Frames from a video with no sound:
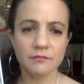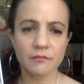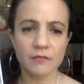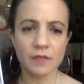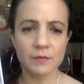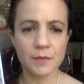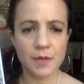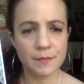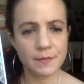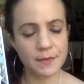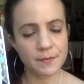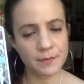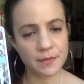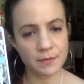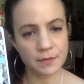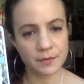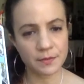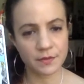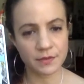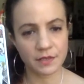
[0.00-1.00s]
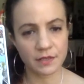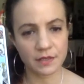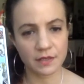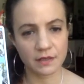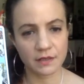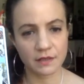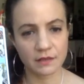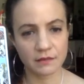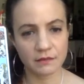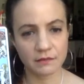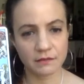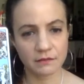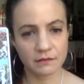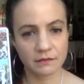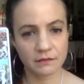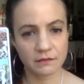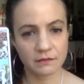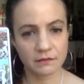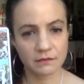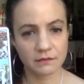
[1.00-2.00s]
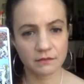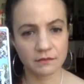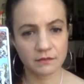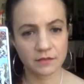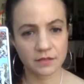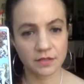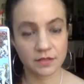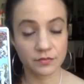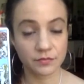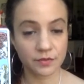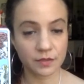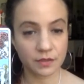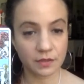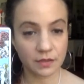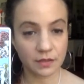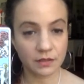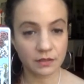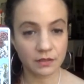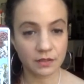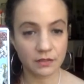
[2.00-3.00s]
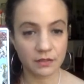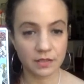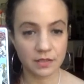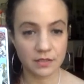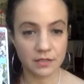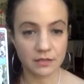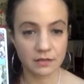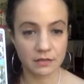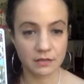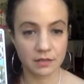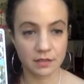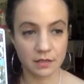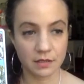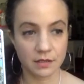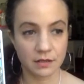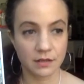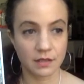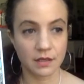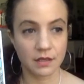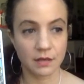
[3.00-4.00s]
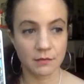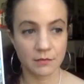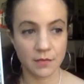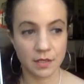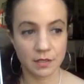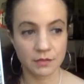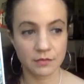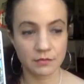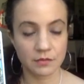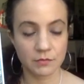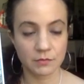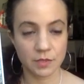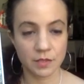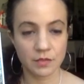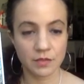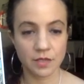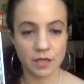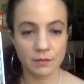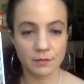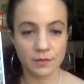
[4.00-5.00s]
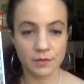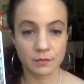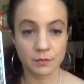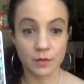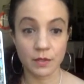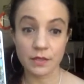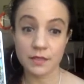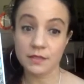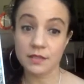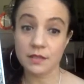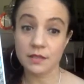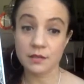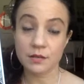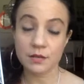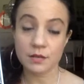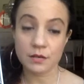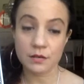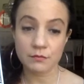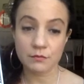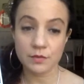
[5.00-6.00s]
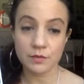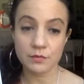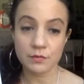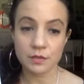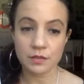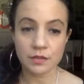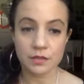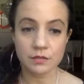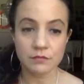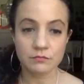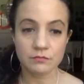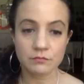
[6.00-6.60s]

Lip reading: Maybe people are thinking differently, like they think I'm not doing my job as well as I think I'm doing it.